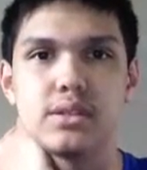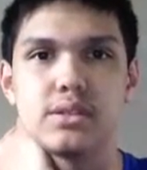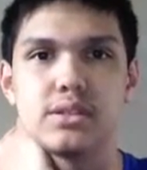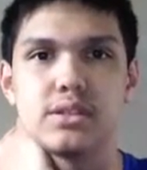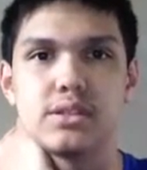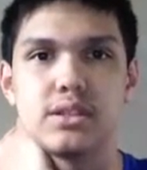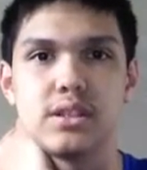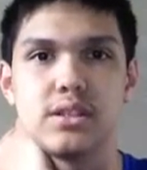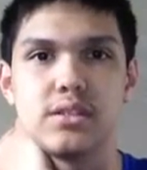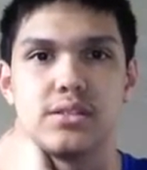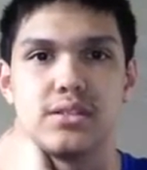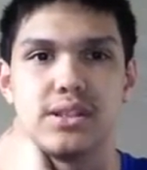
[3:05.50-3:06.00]

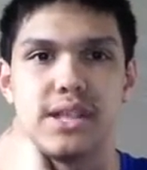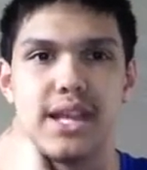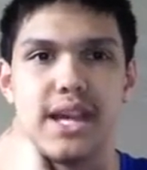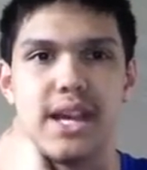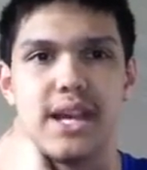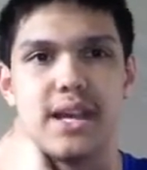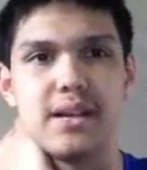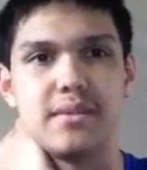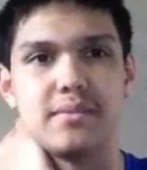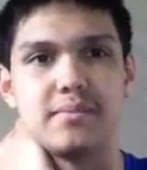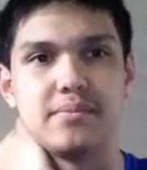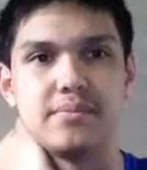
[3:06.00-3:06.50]
So
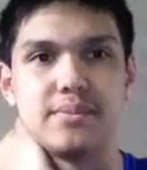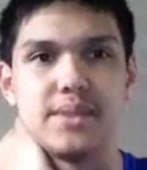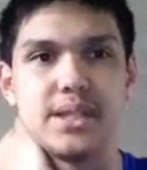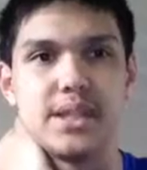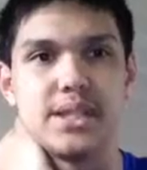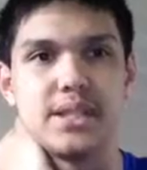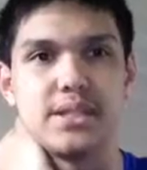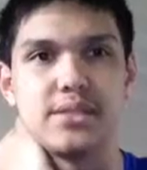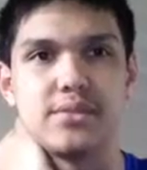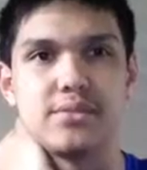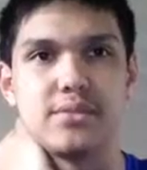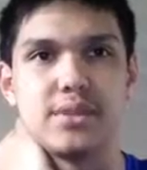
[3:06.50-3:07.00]
yeah,
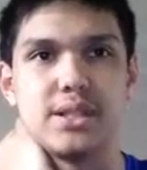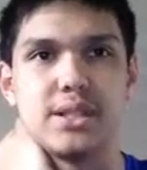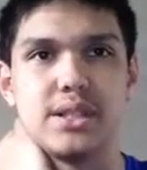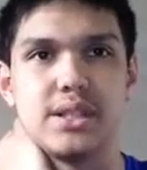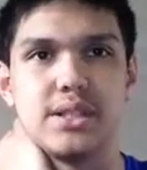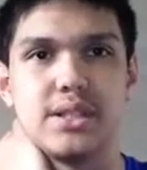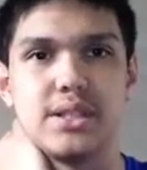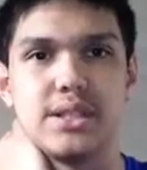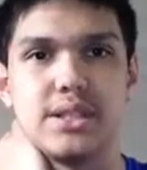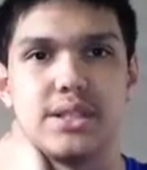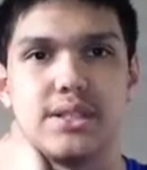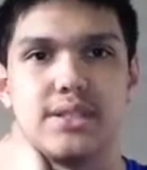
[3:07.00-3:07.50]
it is what
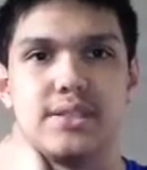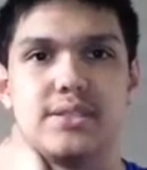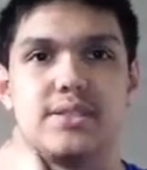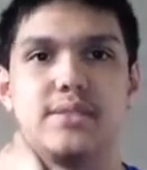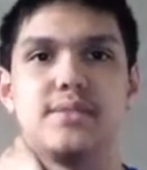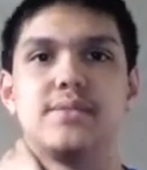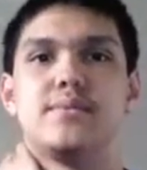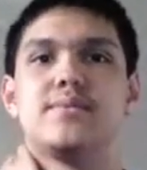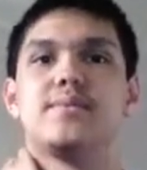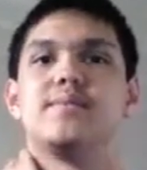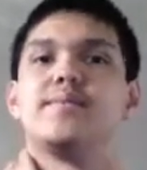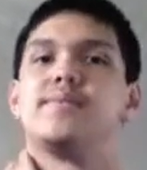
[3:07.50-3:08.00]
it
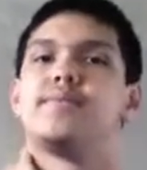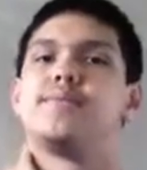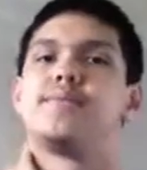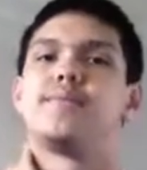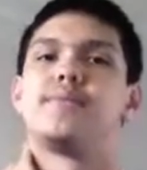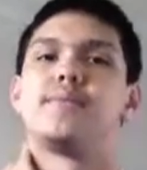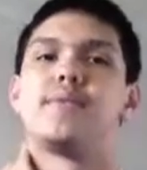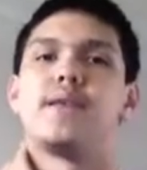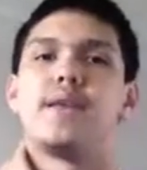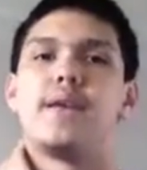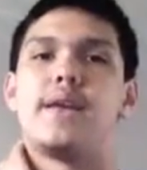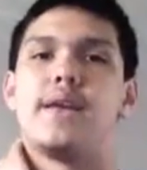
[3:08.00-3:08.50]
is.
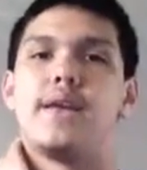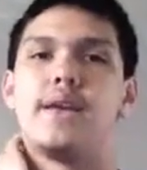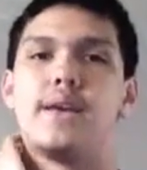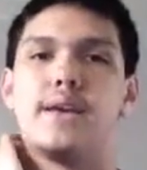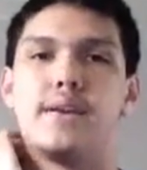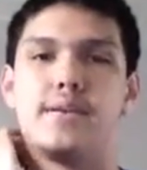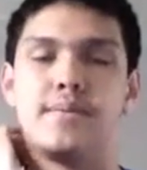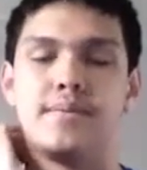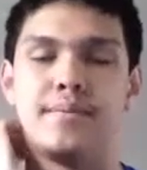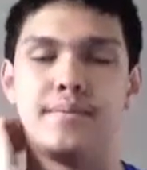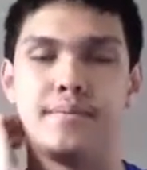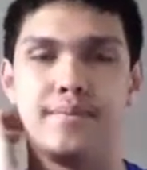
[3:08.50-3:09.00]

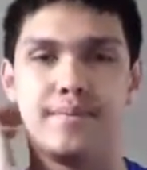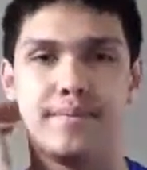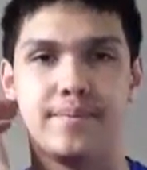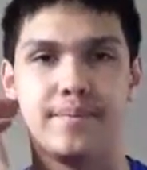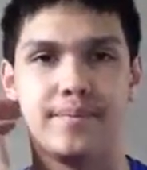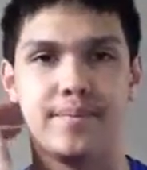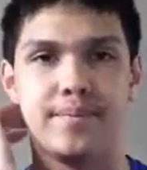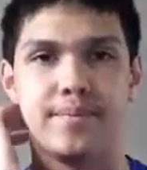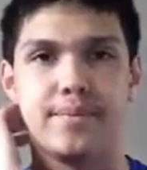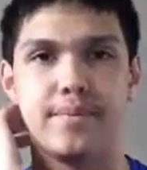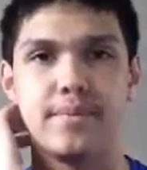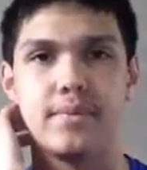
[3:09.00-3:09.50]

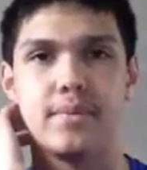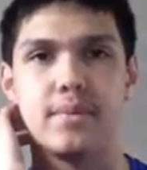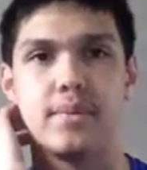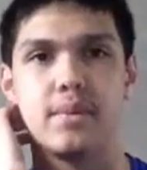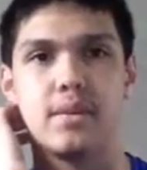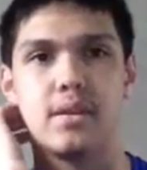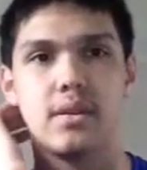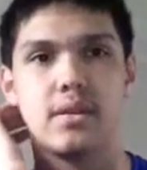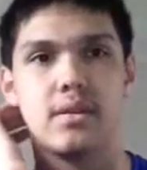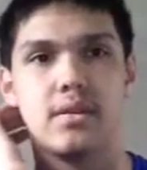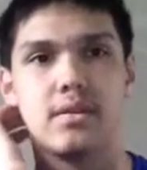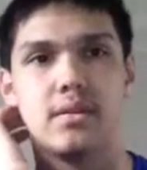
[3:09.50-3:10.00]
And
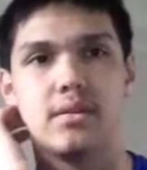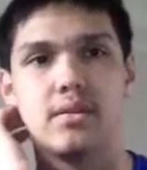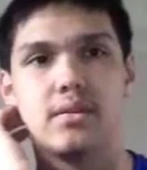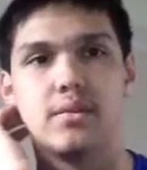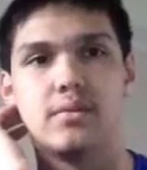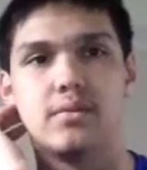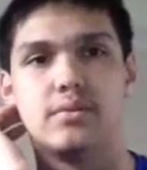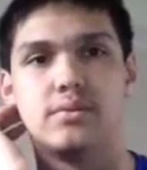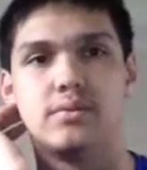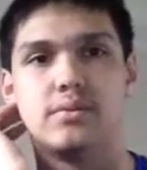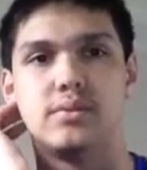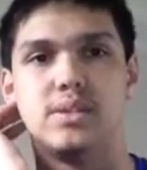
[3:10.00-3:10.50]

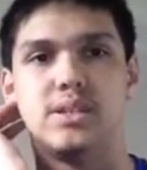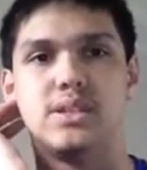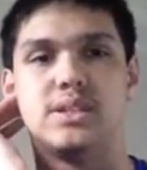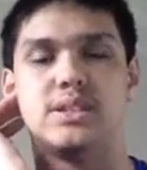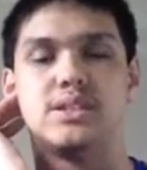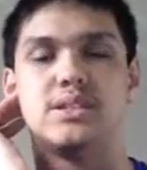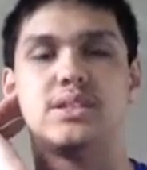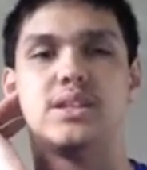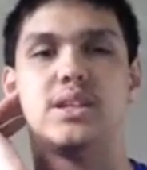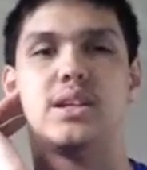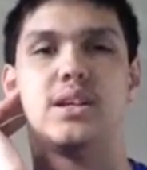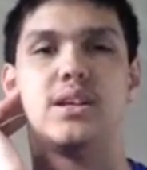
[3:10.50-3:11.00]
we
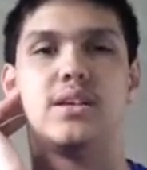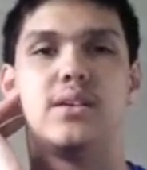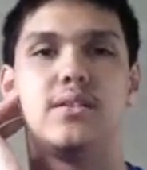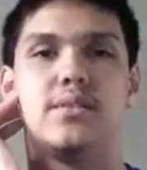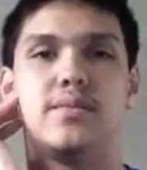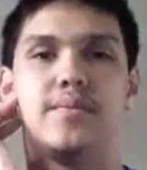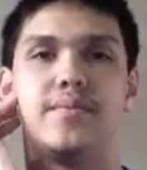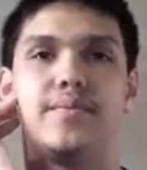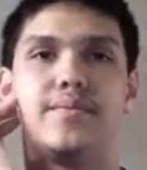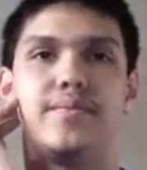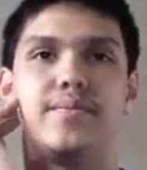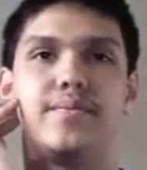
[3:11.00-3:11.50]
saw
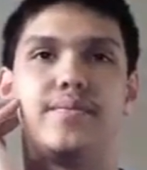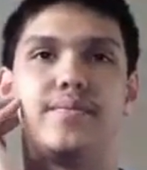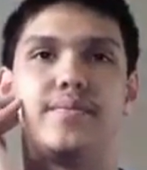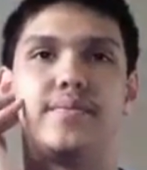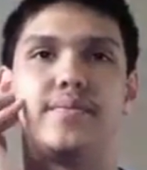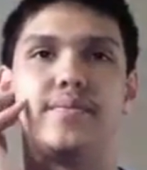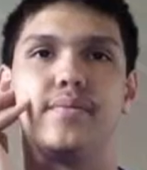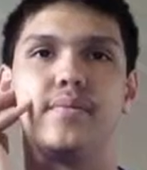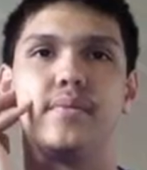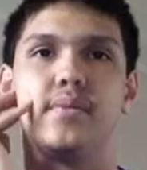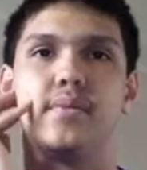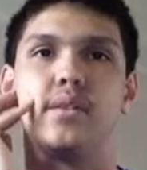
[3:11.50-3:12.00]

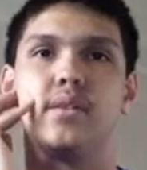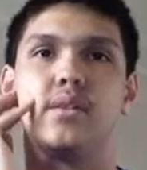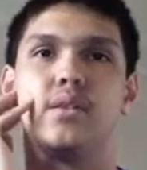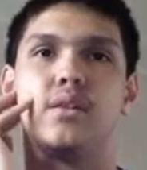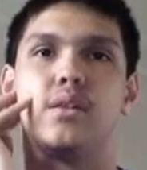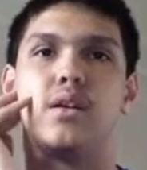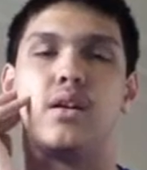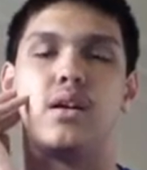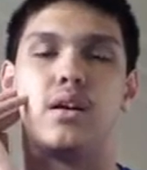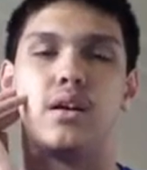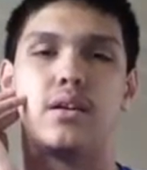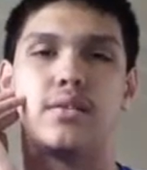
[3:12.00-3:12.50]

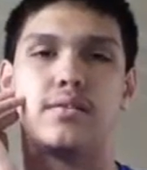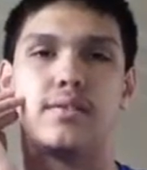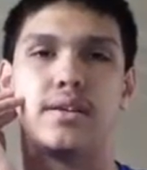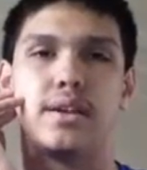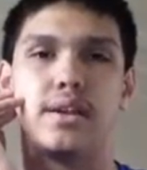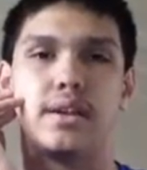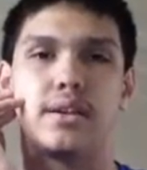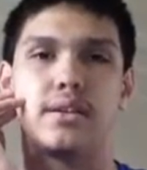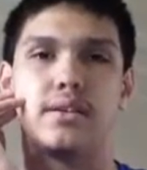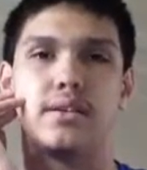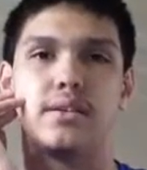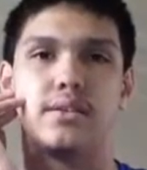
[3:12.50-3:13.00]

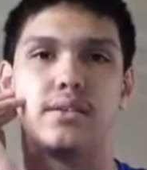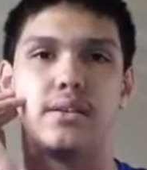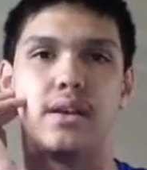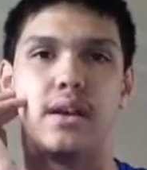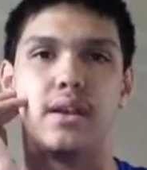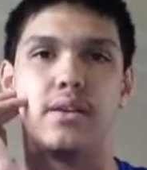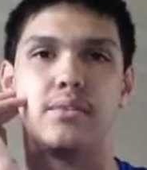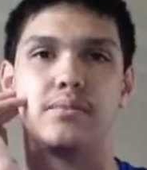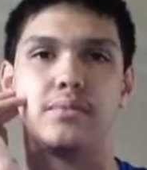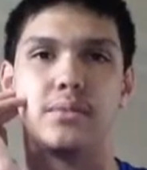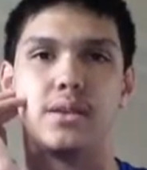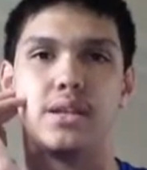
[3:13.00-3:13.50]
Harvick.
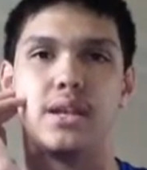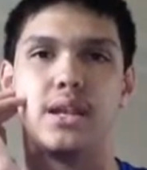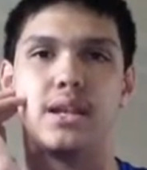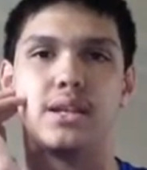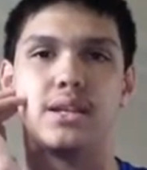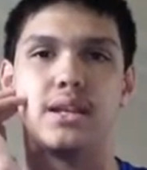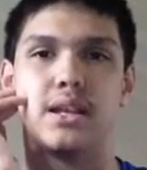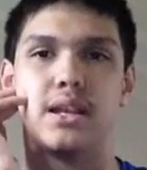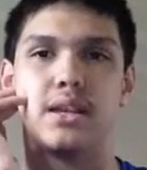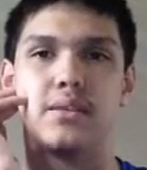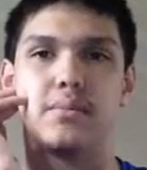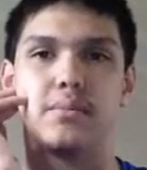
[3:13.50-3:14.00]
I'm
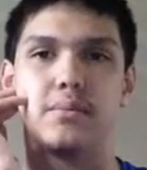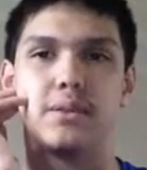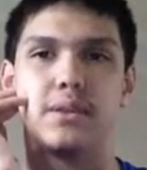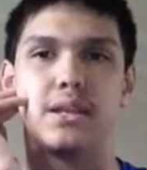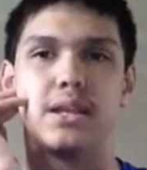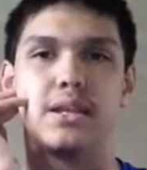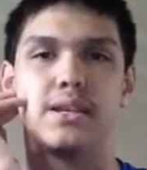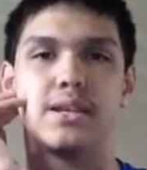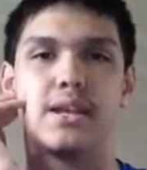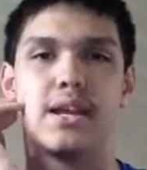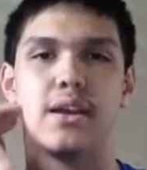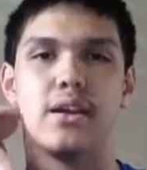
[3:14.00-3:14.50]

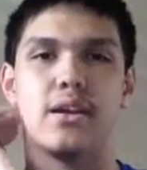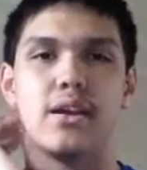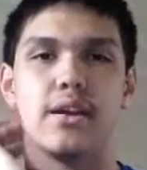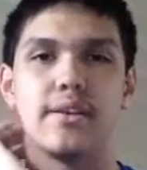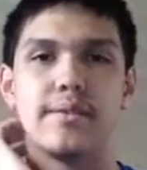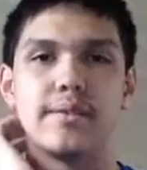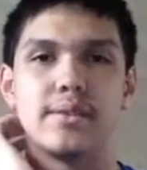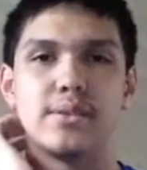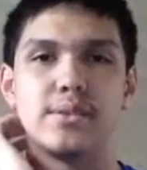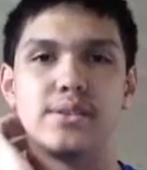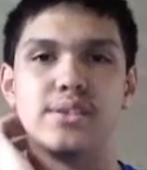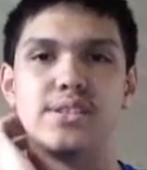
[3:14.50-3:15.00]
glad that
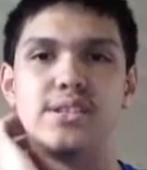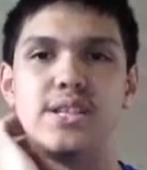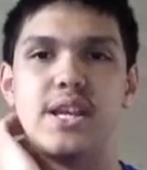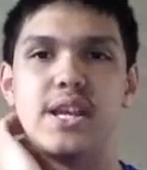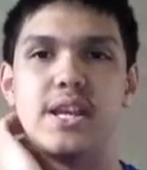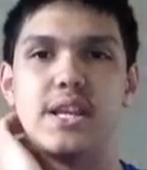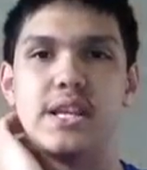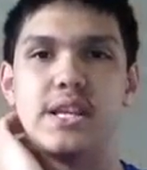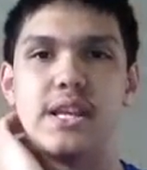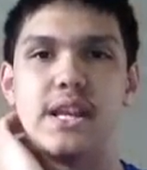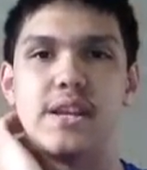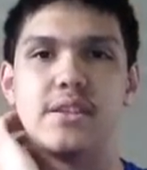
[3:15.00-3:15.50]
Harvick was
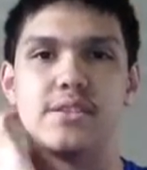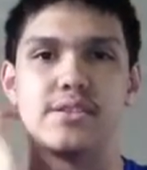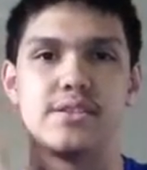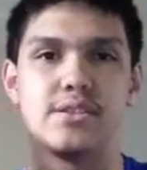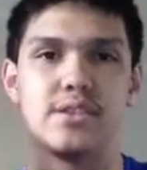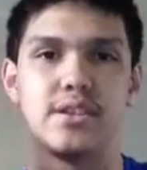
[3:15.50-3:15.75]
taken out.